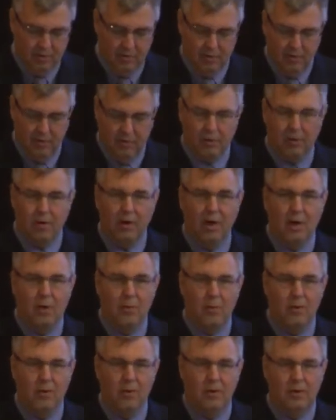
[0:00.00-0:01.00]
on
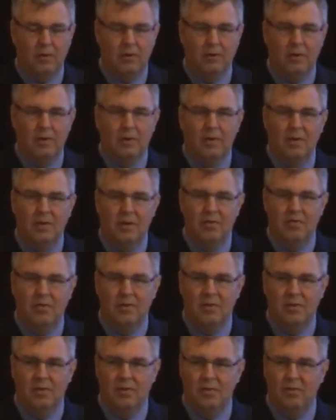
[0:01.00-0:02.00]
our
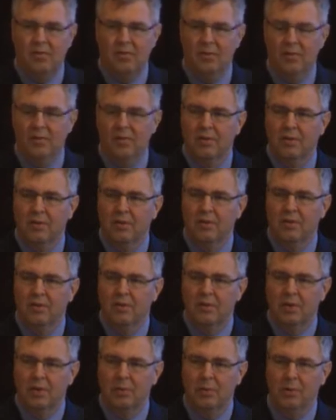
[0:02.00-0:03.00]
initiative
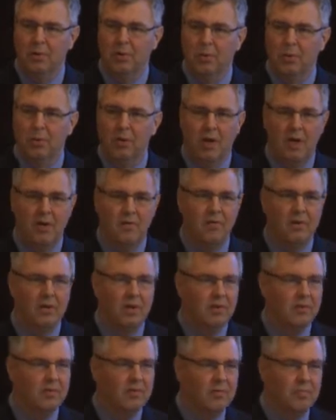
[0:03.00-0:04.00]
that we call
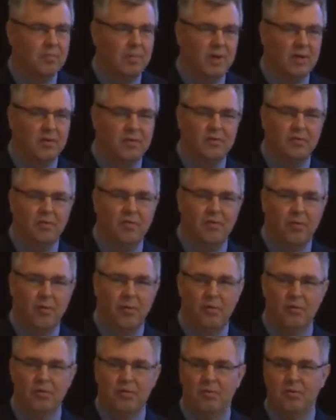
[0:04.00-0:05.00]
evidence-based
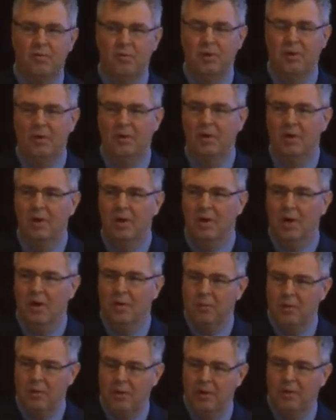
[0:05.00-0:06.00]
forestry.
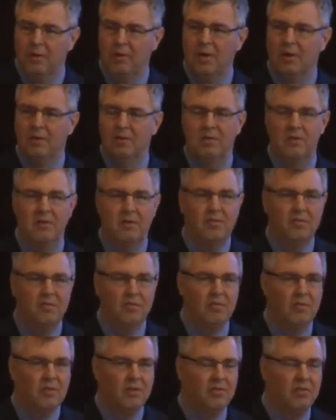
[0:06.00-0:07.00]
And within that
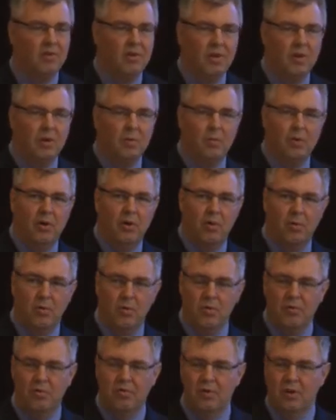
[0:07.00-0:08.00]
initiative, we're
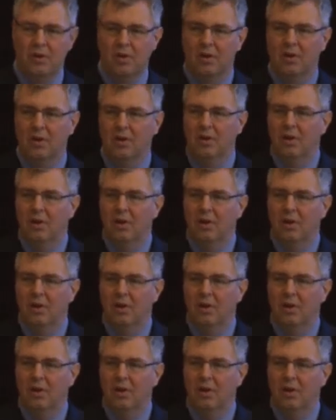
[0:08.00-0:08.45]
launching